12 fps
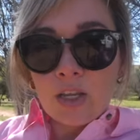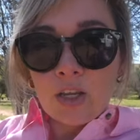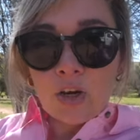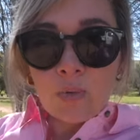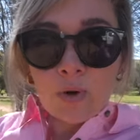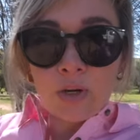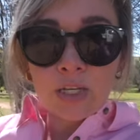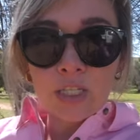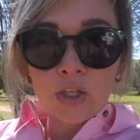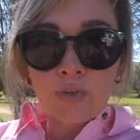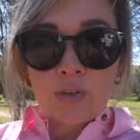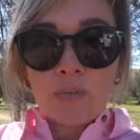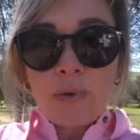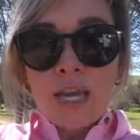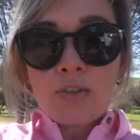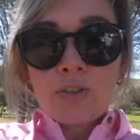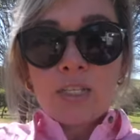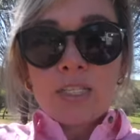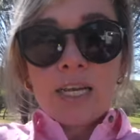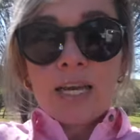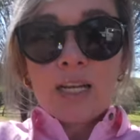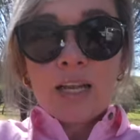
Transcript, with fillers: you know, we're in a softer mattress. Dad